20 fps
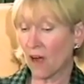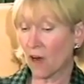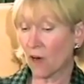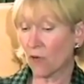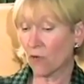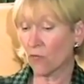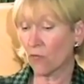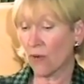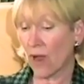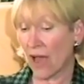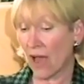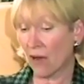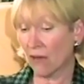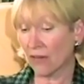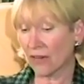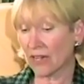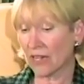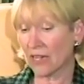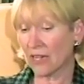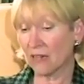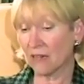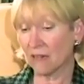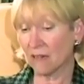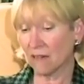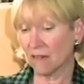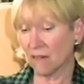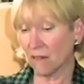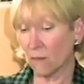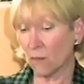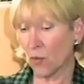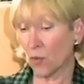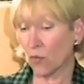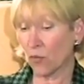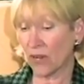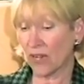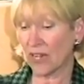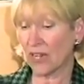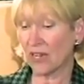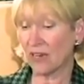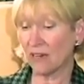rowdy
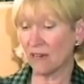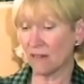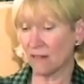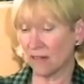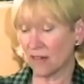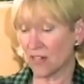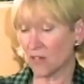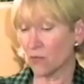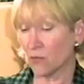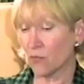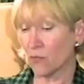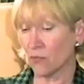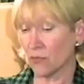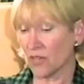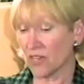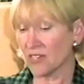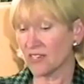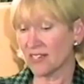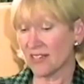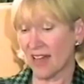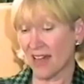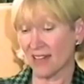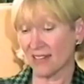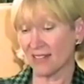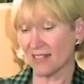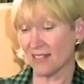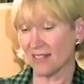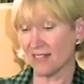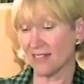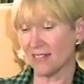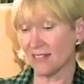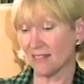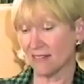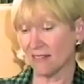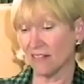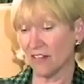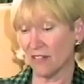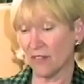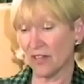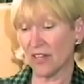Marine assassins
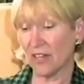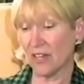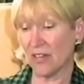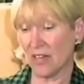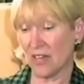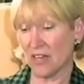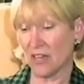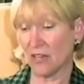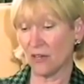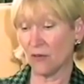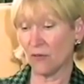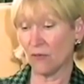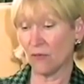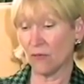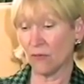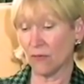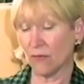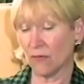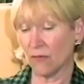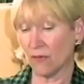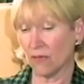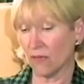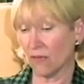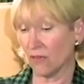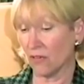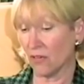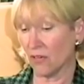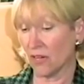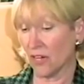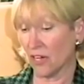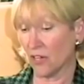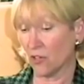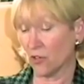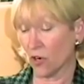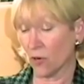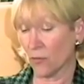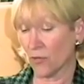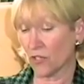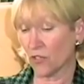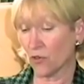living in a
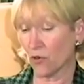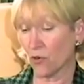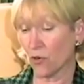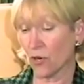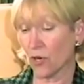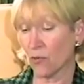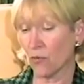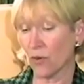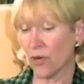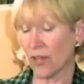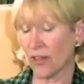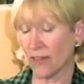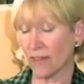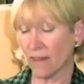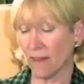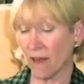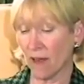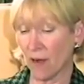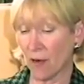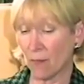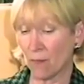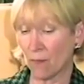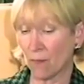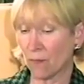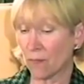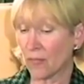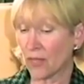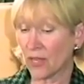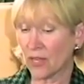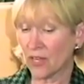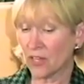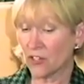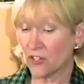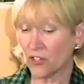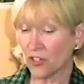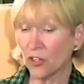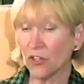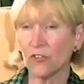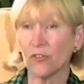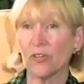dormitory with
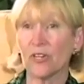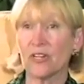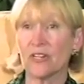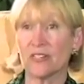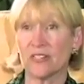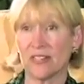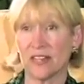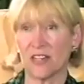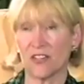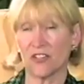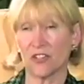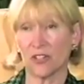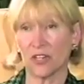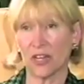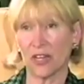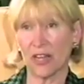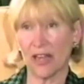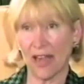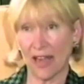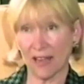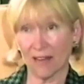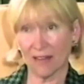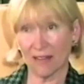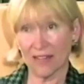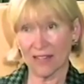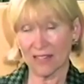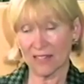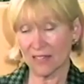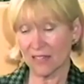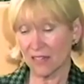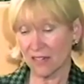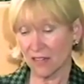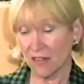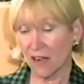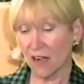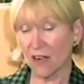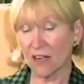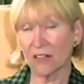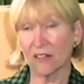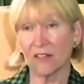children, essentially, adolescent
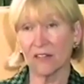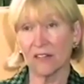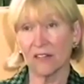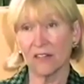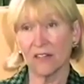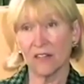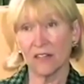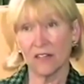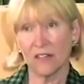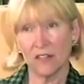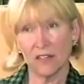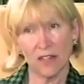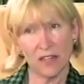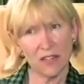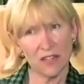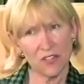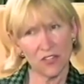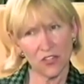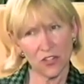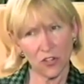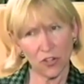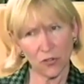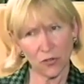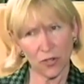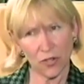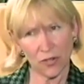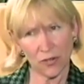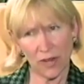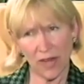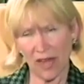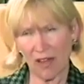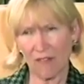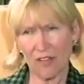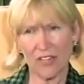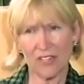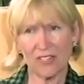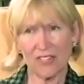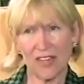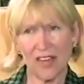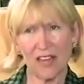young children,
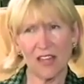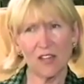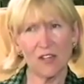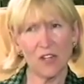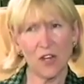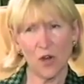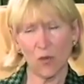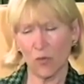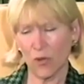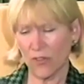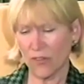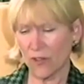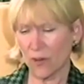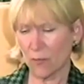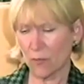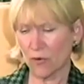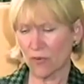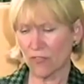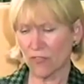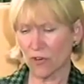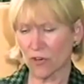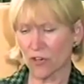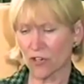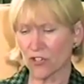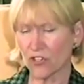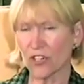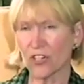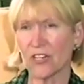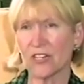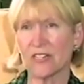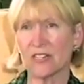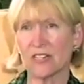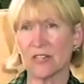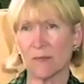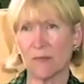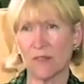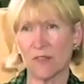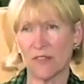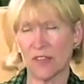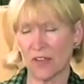having set, you know, with their perversion and
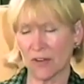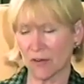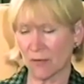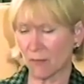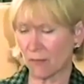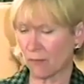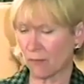some of their